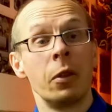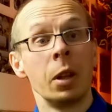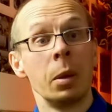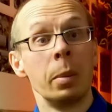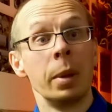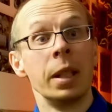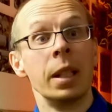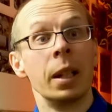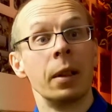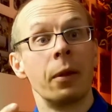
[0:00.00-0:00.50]

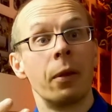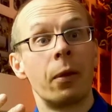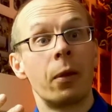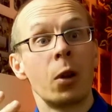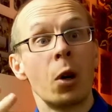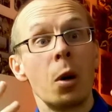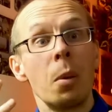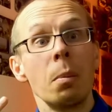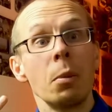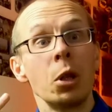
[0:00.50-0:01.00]
will be done
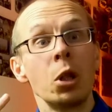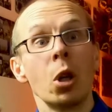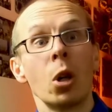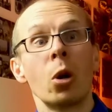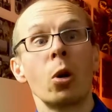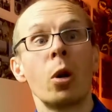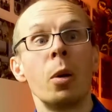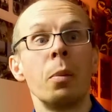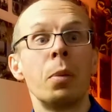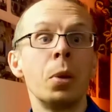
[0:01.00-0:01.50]
from
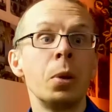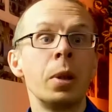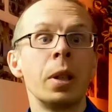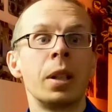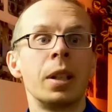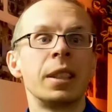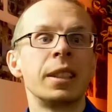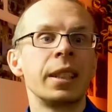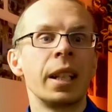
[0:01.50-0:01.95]
your computer.